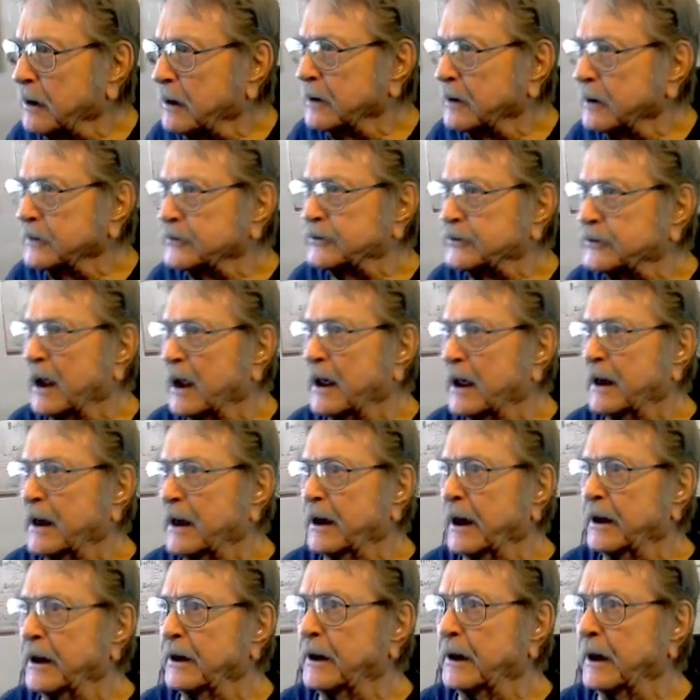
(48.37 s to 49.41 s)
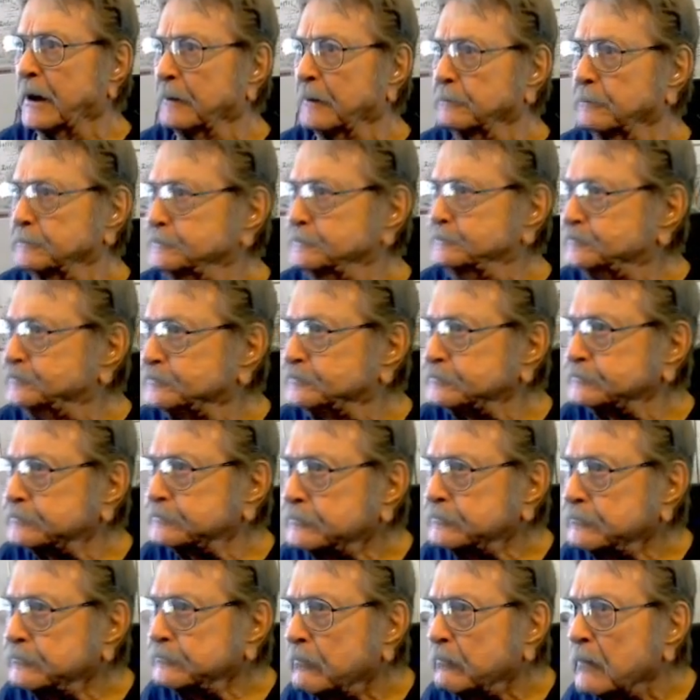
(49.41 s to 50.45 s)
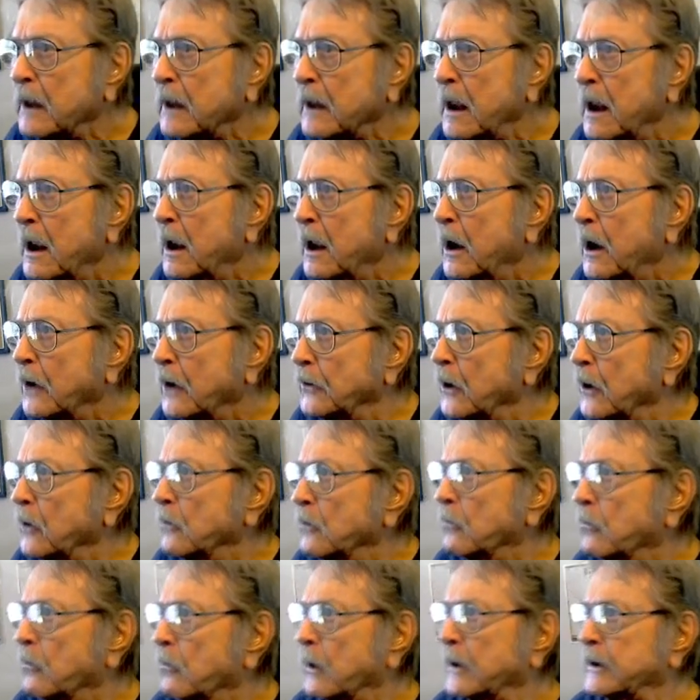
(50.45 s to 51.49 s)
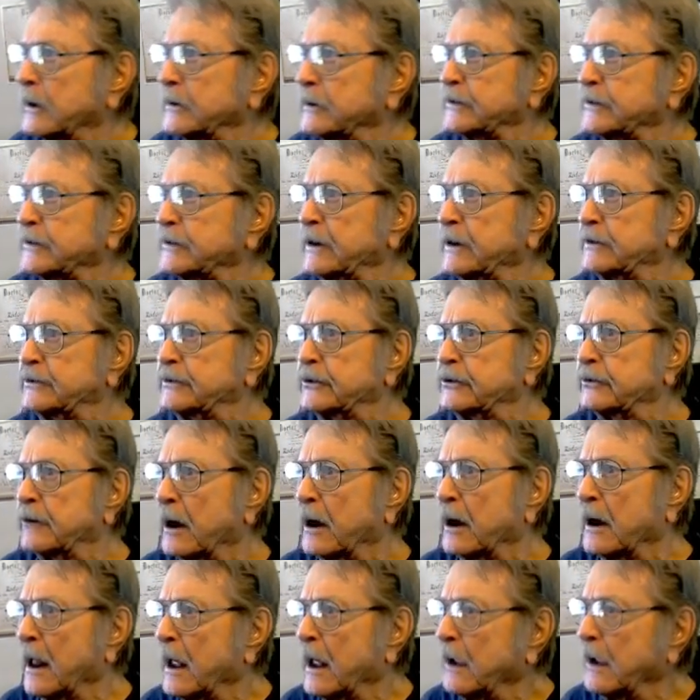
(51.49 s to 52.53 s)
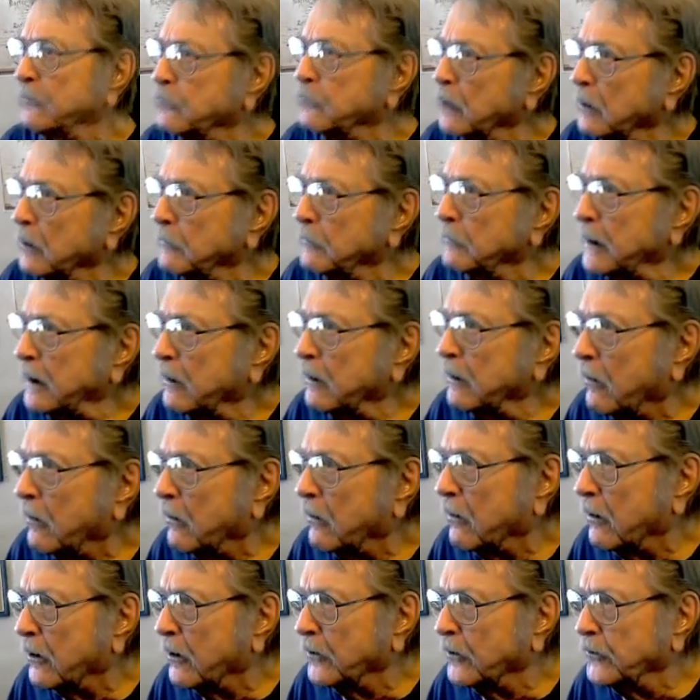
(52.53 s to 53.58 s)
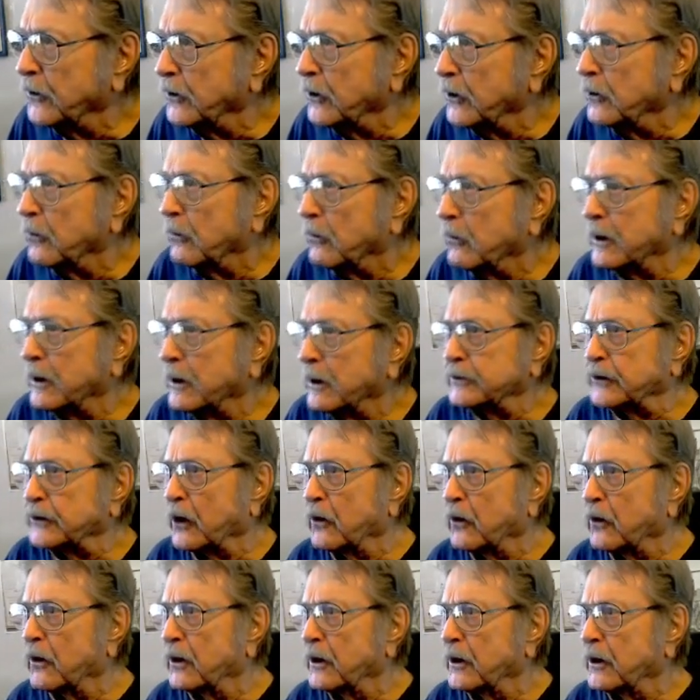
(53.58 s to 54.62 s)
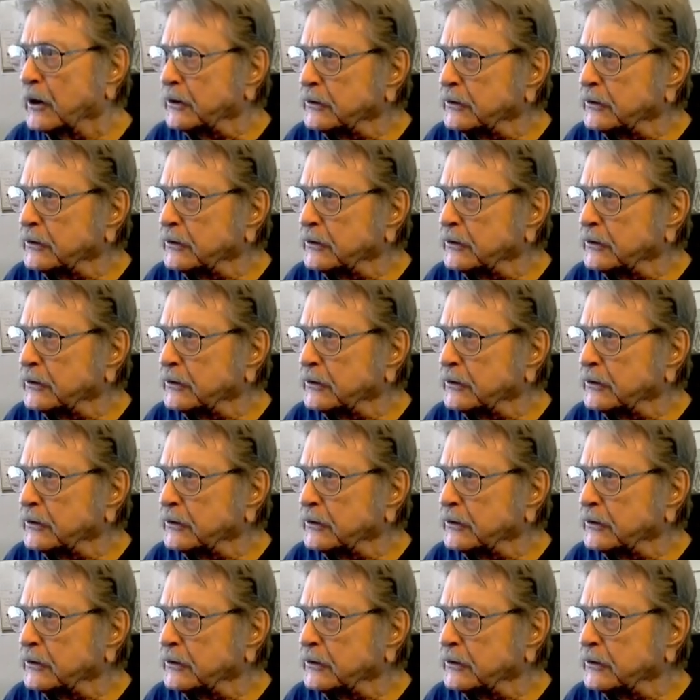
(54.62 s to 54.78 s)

and signing up. Do what is easy, your life will be hard. Do what is hard, and